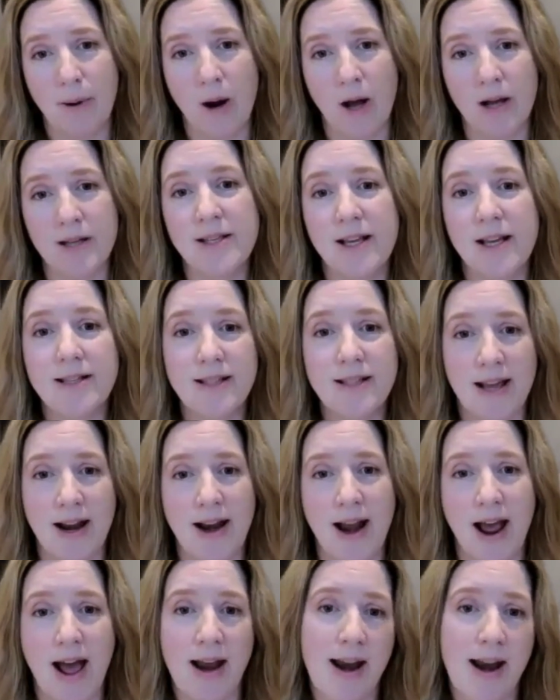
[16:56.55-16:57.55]
process,
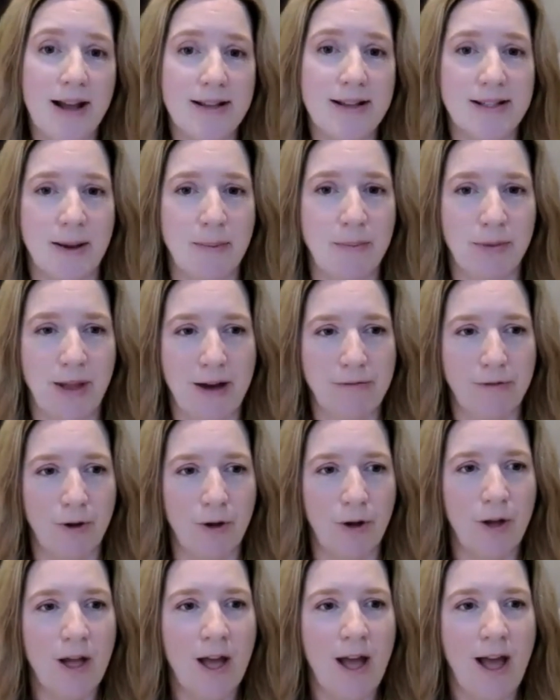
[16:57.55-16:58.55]
and at some
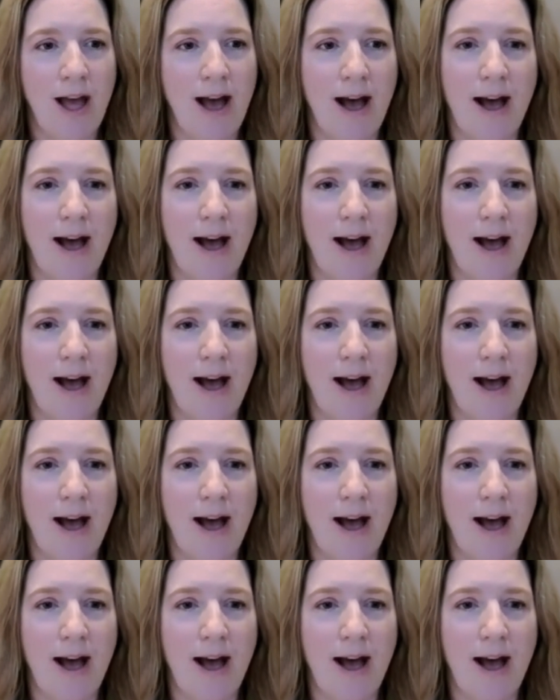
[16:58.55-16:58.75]
level,